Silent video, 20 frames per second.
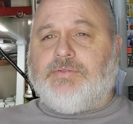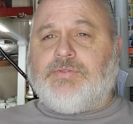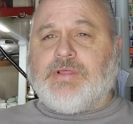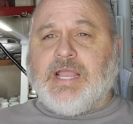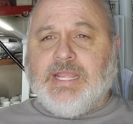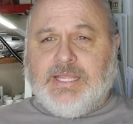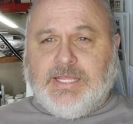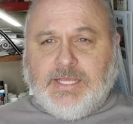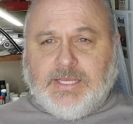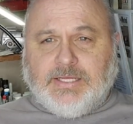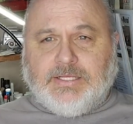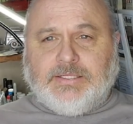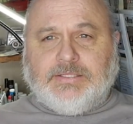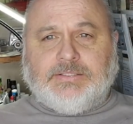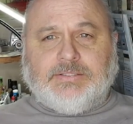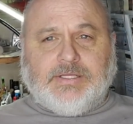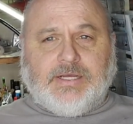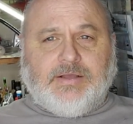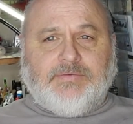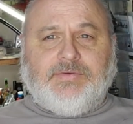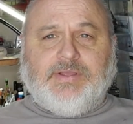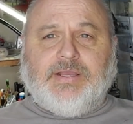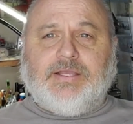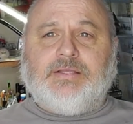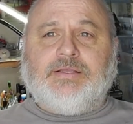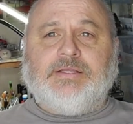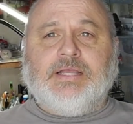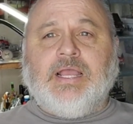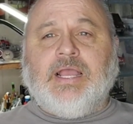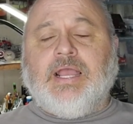Thank you, love
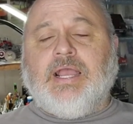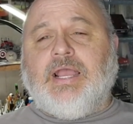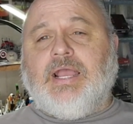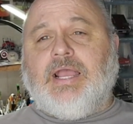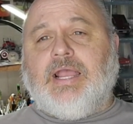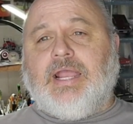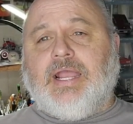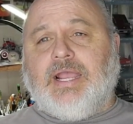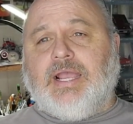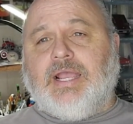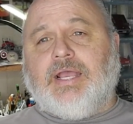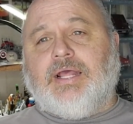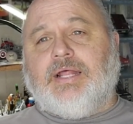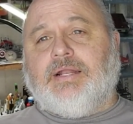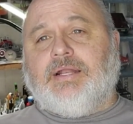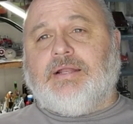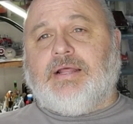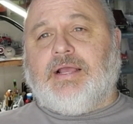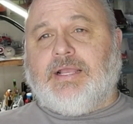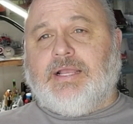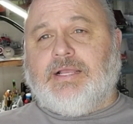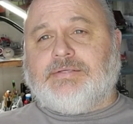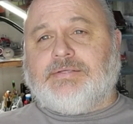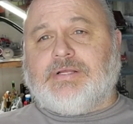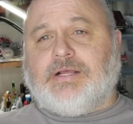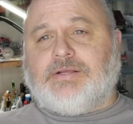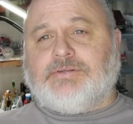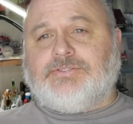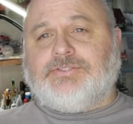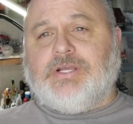you, and I
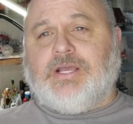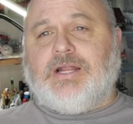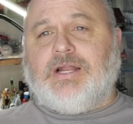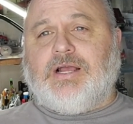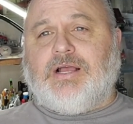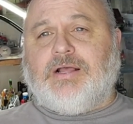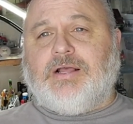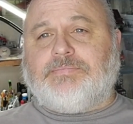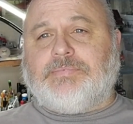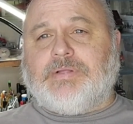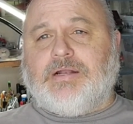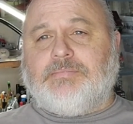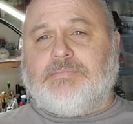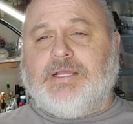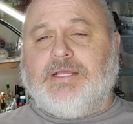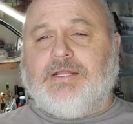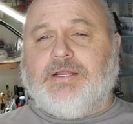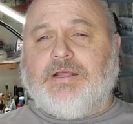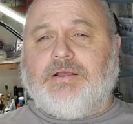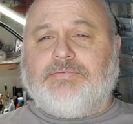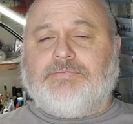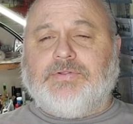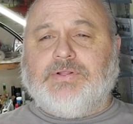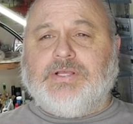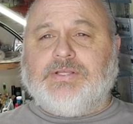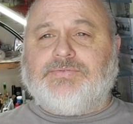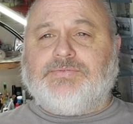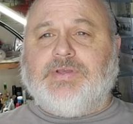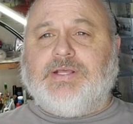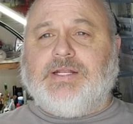guess I'll shut up. That'll be enough for
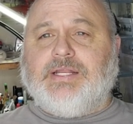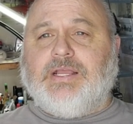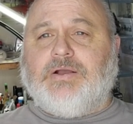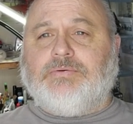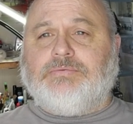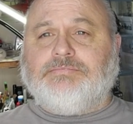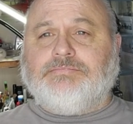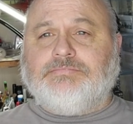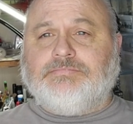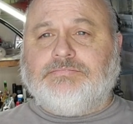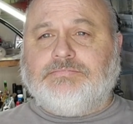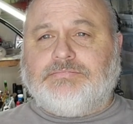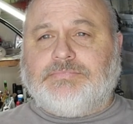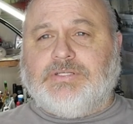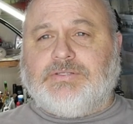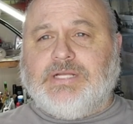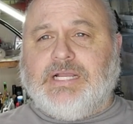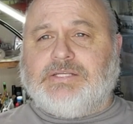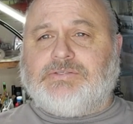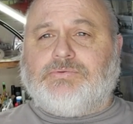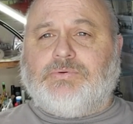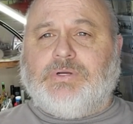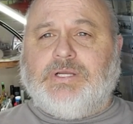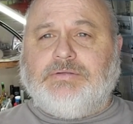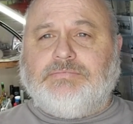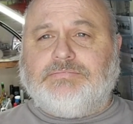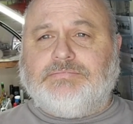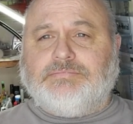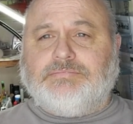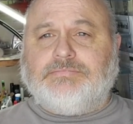this video. Till next
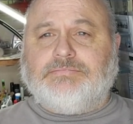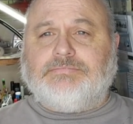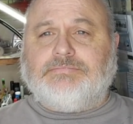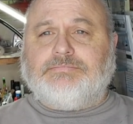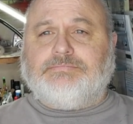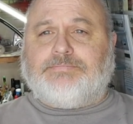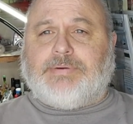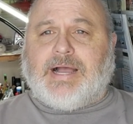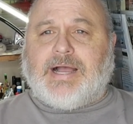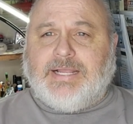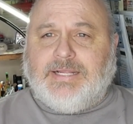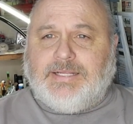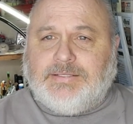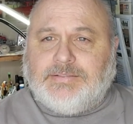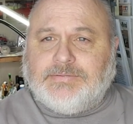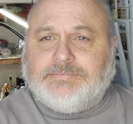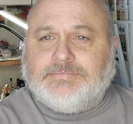week, bye.